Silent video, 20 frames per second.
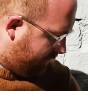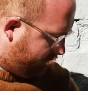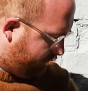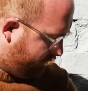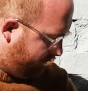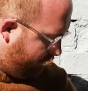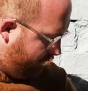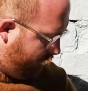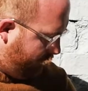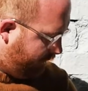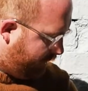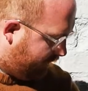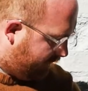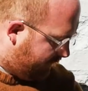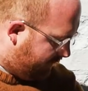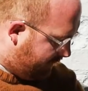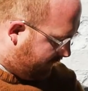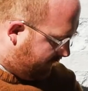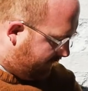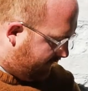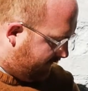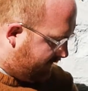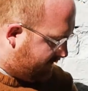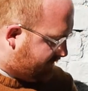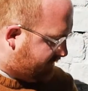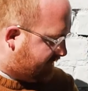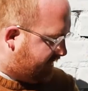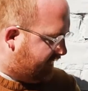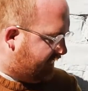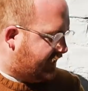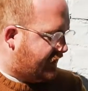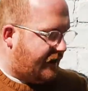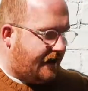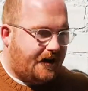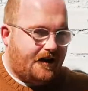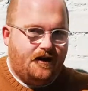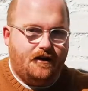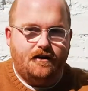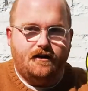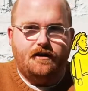group is
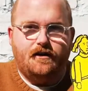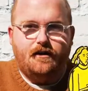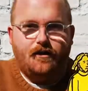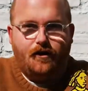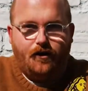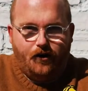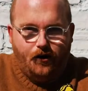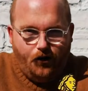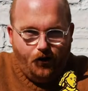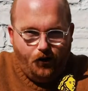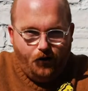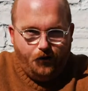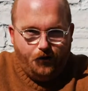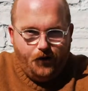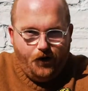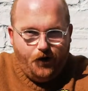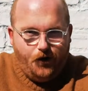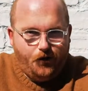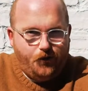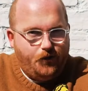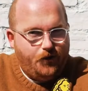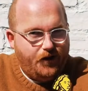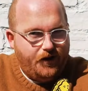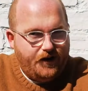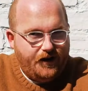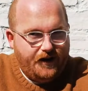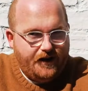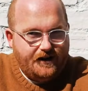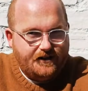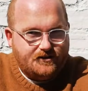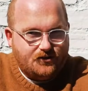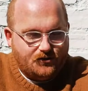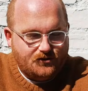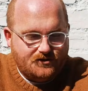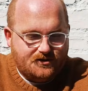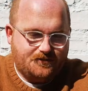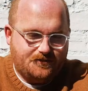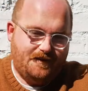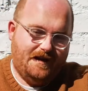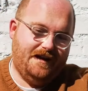thinking, oh no, he's
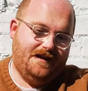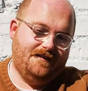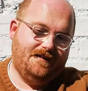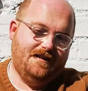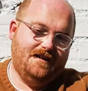onto me.